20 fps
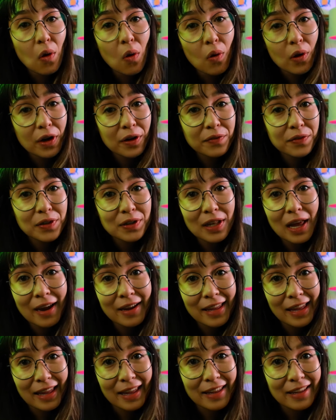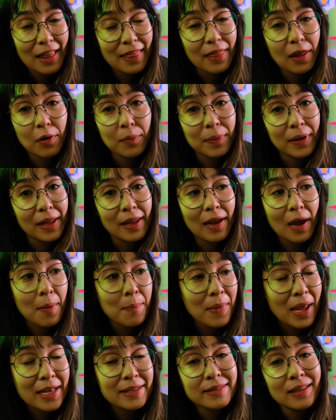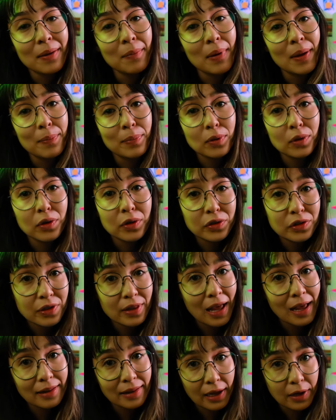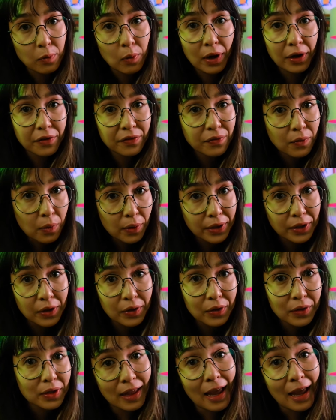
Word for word: Or if you're lucky, there'll be amazing people who do that that legwork for you.